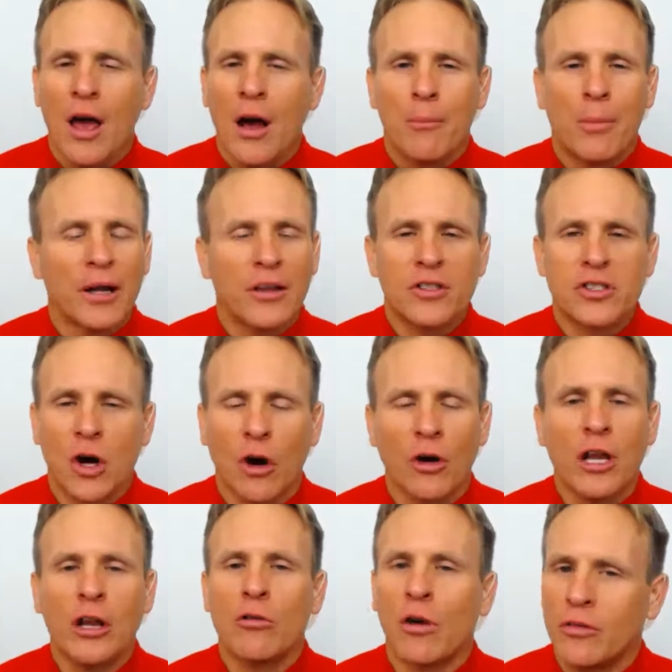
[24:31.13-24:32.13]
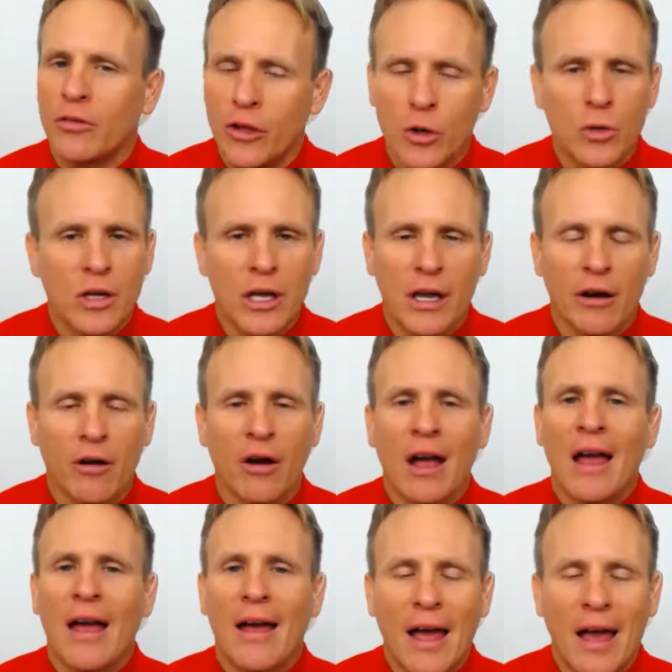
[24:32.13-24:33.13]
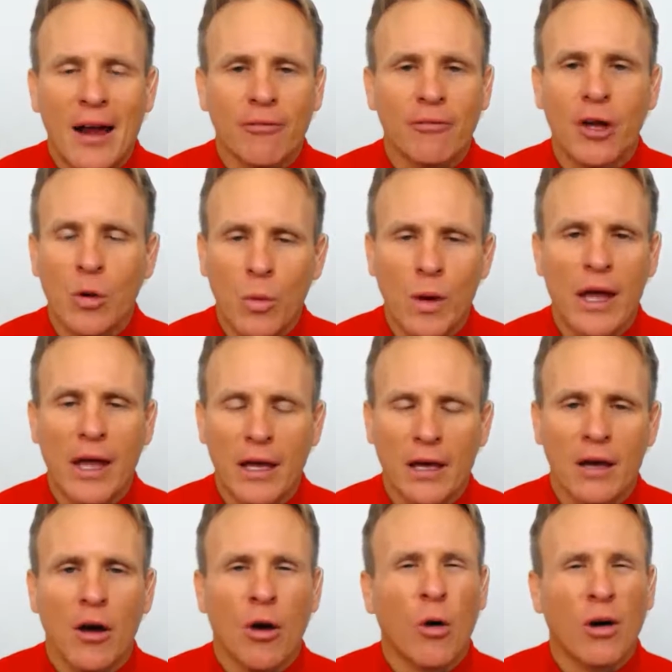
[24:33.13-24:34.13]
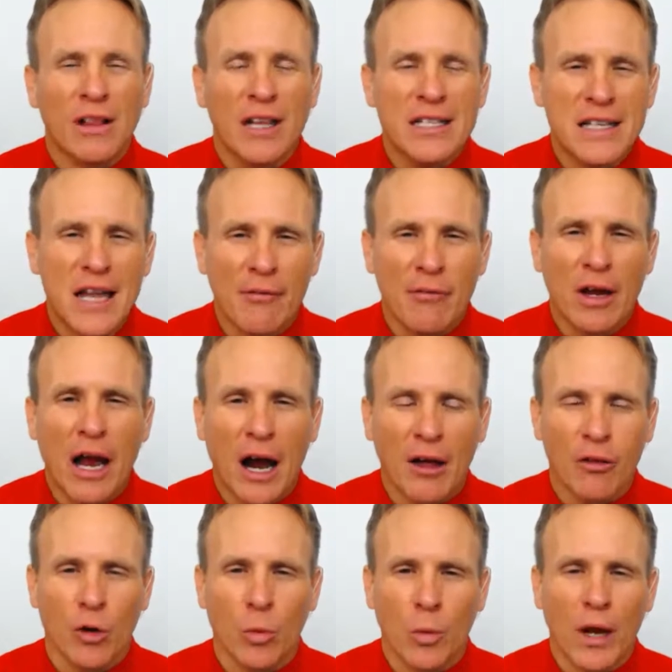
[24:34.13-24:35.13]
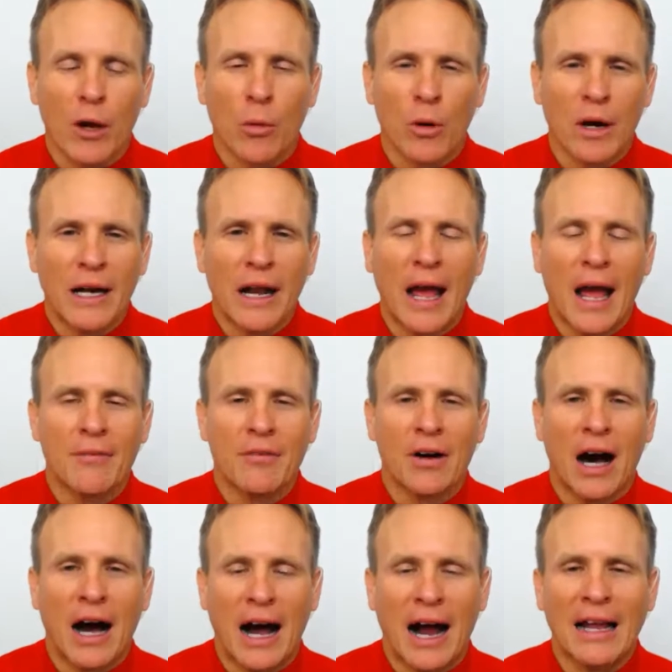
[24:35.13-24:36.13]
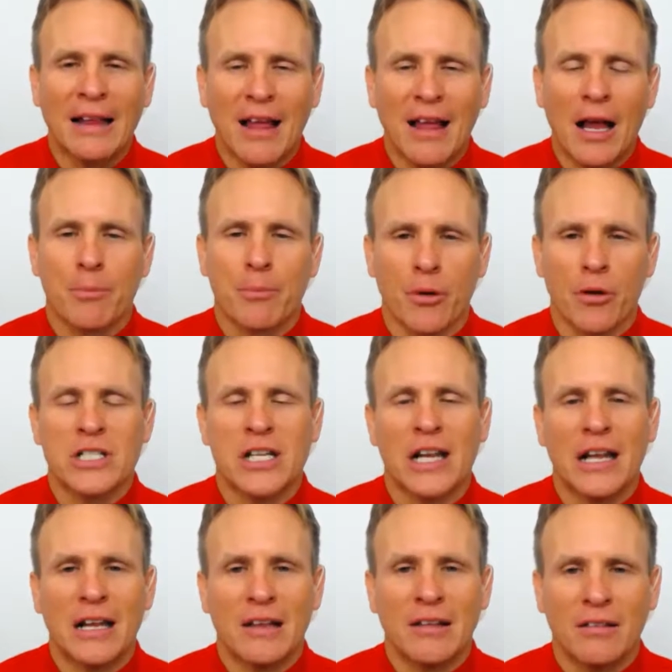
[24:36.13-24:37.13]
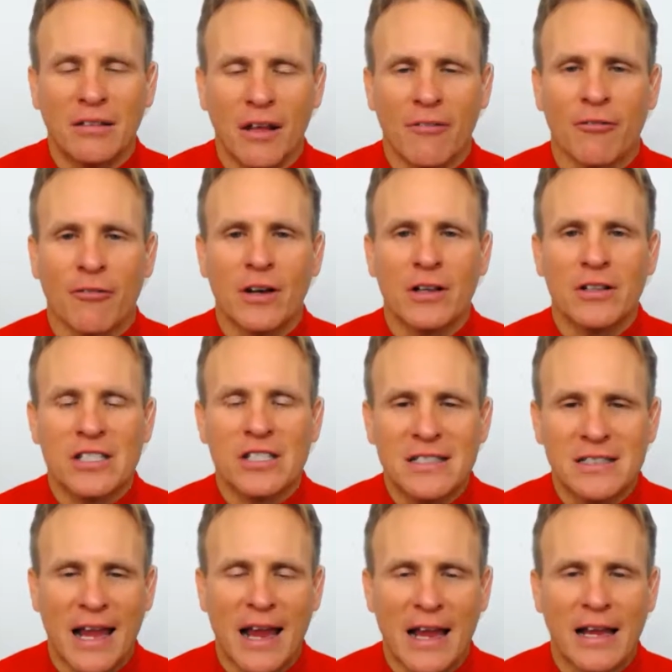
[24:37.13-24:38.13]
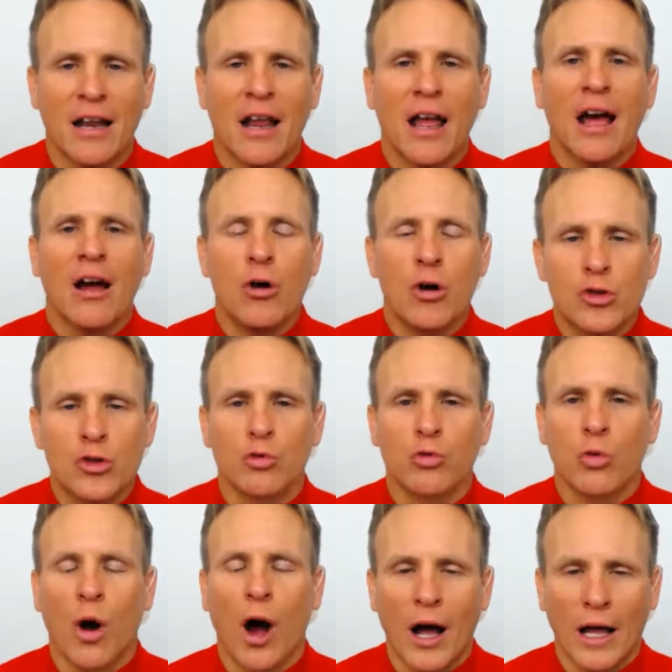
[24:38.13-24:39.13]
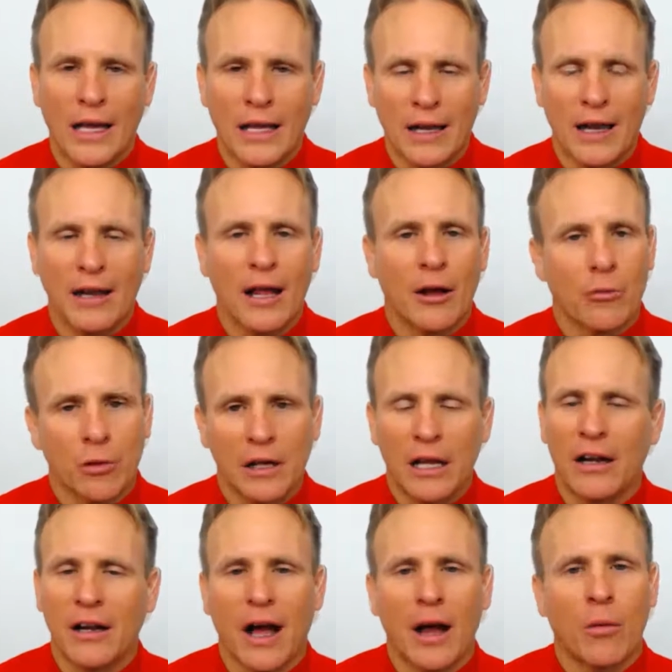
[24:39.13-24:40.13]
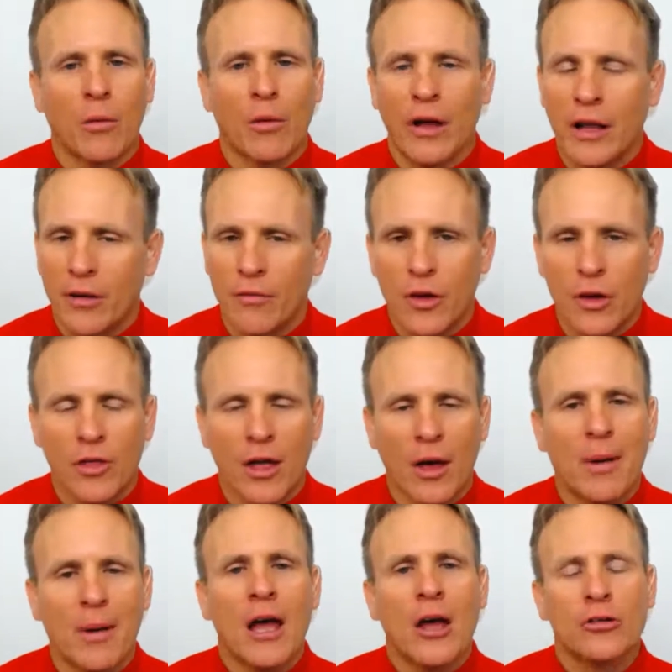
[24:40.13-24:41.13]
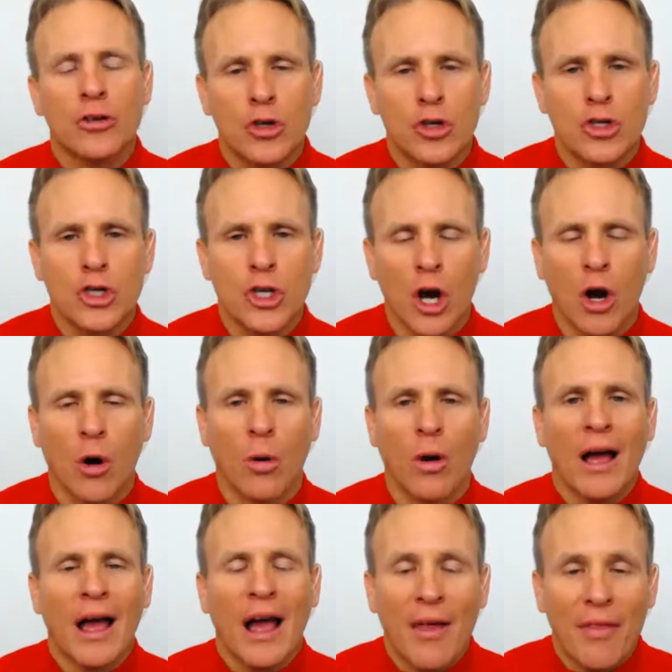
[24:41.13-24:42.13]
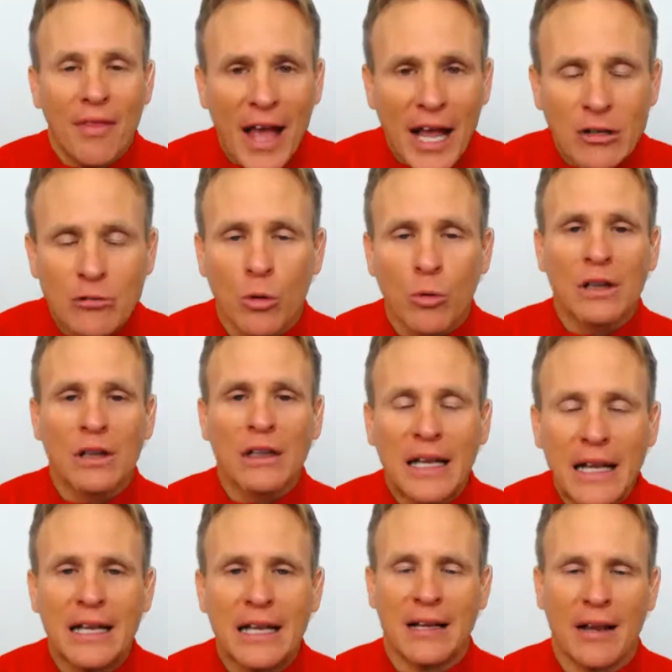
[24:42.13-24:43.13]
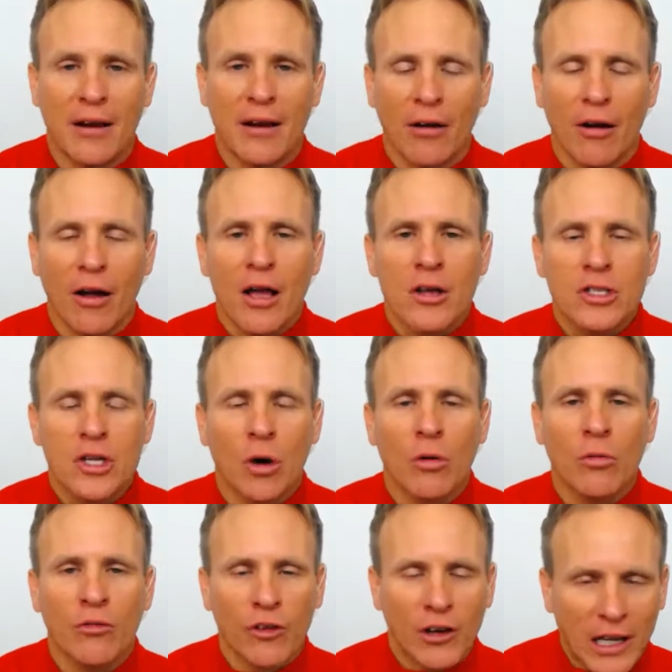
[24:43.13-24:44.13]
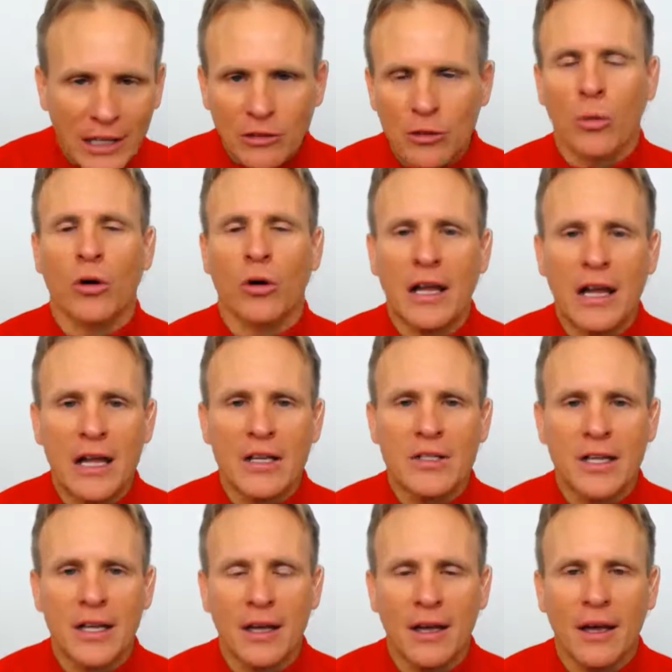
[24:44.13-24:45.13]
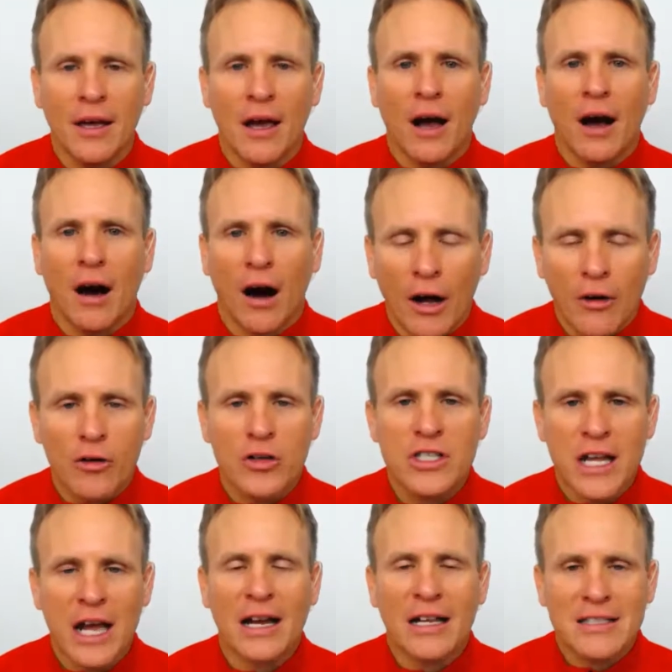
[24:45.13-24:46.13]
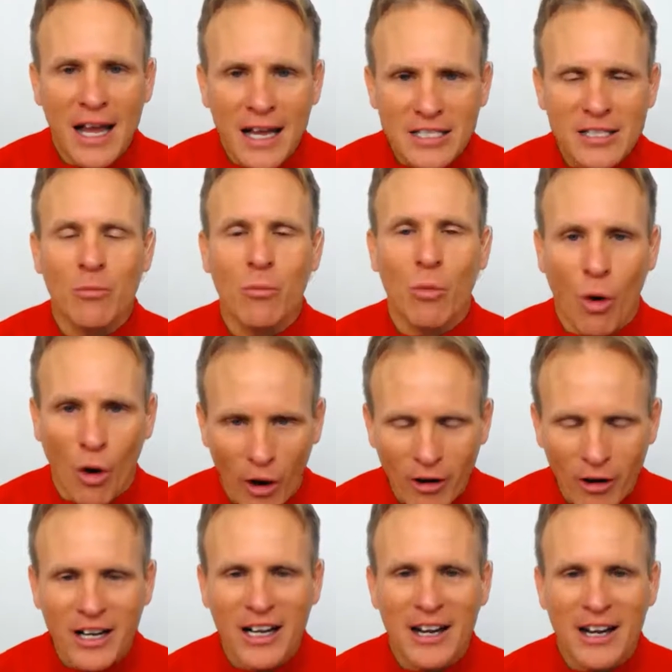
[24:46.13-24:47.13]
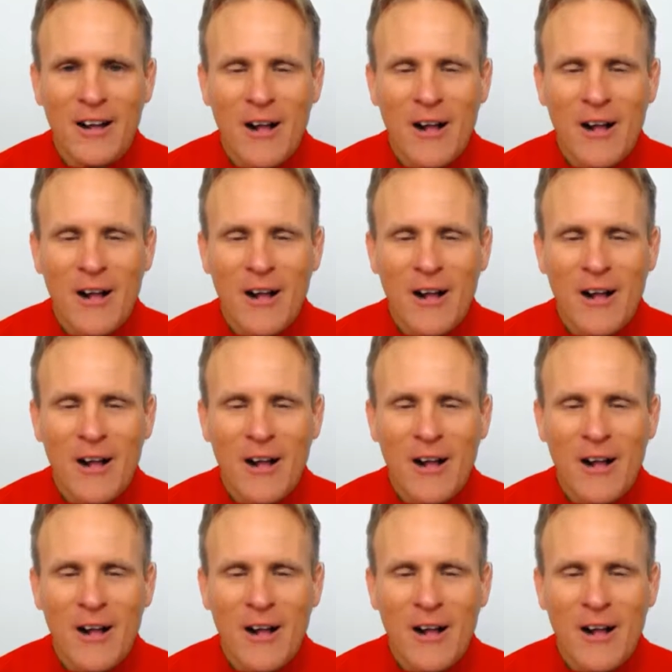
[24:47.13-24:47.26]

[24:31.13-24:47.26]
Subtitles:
But starting new year, every week, or at least every other week, we're going to have a highlight person in a different state who's rocking it. And Renita and I will interview them to show. And that's what we're leading here. So forget the word easy. Understand it takes some work.